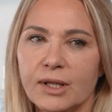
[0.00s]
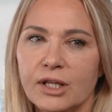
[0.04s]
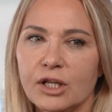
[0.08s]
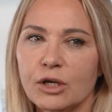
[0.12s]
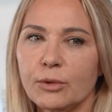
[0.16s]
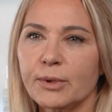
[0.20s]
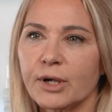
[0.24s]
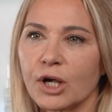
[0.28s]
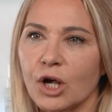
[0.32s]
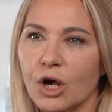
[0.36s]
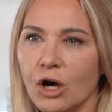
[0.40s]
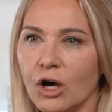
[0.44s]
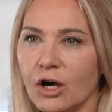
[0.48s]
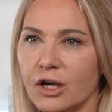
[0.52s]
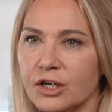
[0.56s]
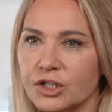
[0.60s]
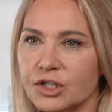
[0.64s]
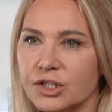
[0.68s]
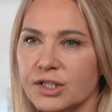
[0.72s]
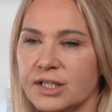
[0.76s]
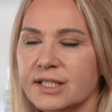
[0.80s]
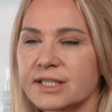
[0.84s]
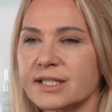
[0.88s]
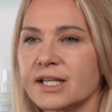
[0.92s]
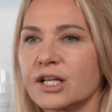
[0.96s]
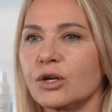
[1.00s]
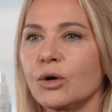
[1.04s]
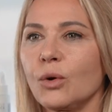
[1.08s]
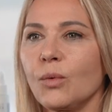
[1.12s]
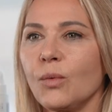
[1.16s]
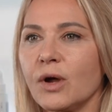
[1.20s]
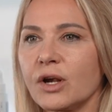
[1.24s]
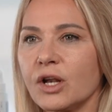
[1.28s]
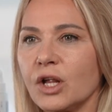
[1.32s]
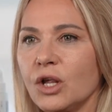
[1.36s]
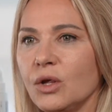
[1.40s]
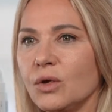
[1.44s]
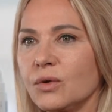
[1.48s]
a little bit cautious, I don't
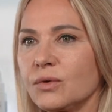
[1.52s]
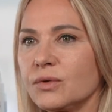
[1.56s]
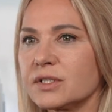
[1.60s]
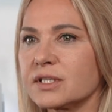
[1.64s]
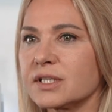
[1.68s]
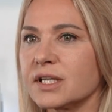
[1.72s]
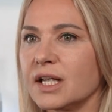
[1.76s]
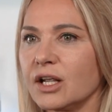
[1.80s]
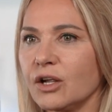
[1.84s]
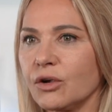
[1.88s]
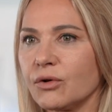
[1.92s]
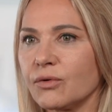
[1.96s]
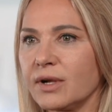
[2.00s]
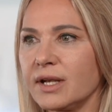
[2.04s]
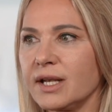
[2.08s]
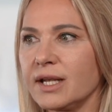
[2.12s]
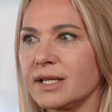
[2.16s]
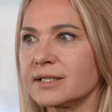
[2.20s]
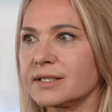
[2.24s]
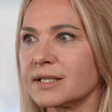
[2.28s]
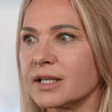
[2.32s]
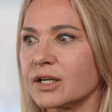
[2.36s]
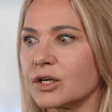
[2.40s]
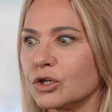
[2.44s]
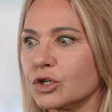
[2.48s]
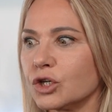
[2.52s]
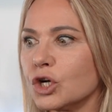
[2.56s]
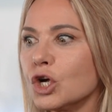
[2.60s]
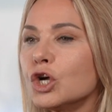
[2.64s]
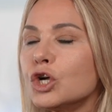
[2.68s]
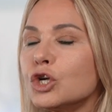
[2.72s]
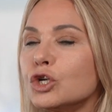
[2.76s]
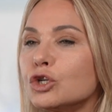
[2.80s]
want to use ingredients that are